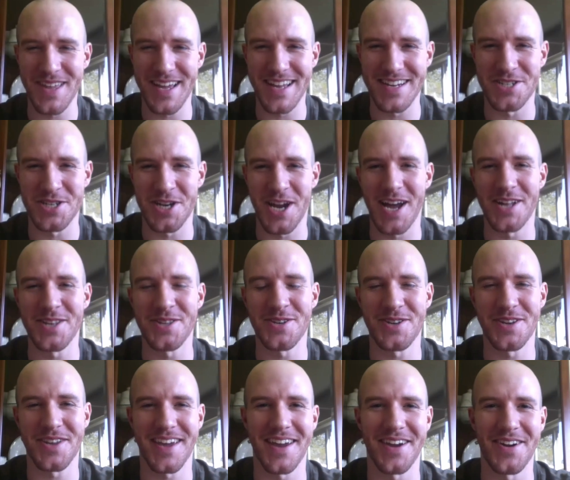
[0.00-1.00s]
out that
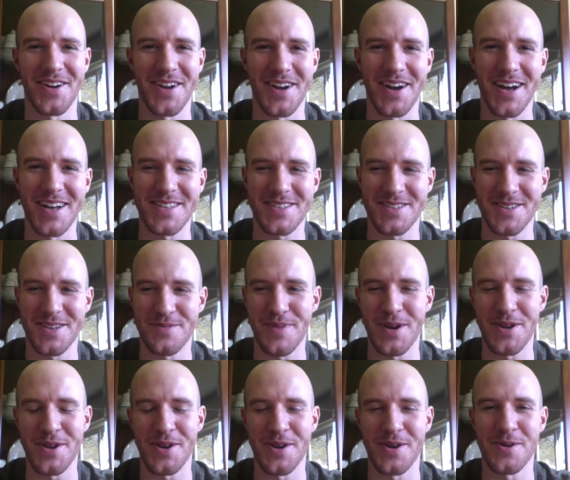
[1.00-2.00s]
childhood curiosity
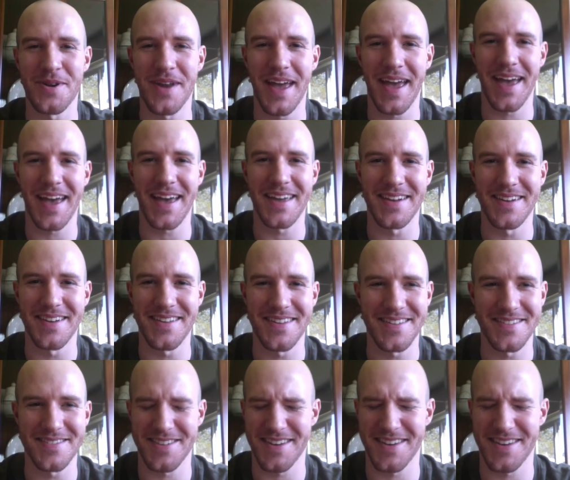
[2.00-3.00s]
about your own hand.
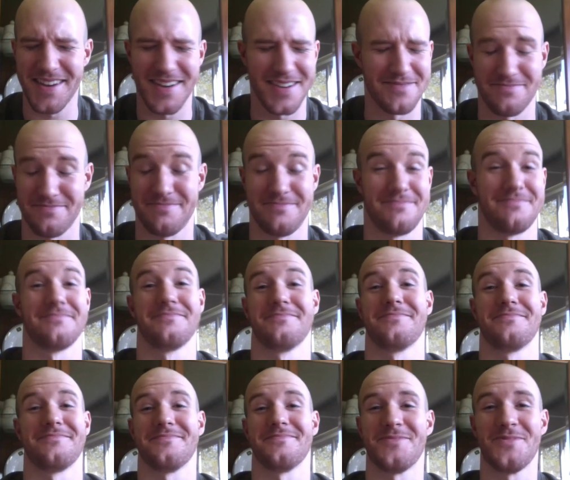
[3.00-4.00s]
It's like,
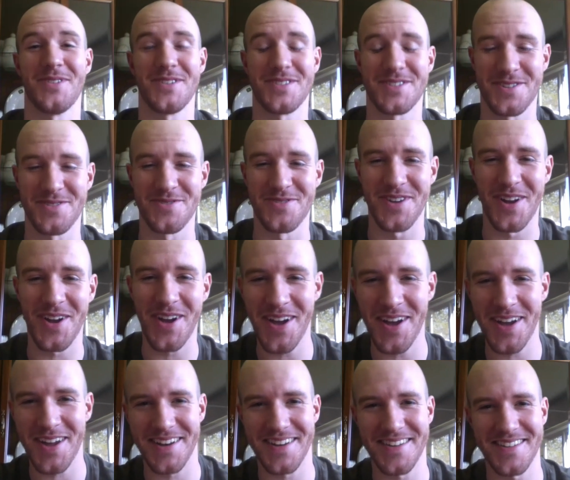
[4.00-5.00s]
what's going
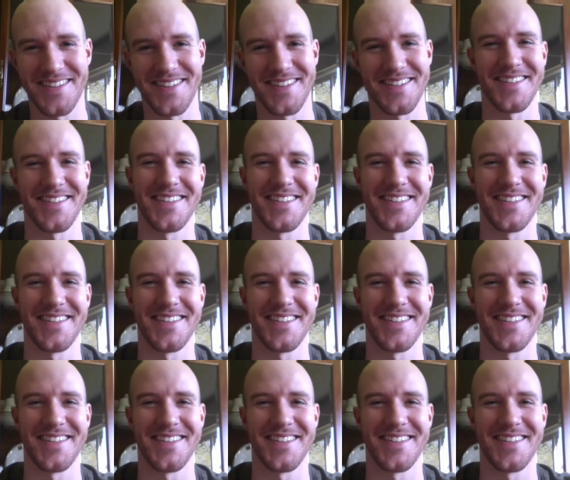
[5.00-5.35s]
on?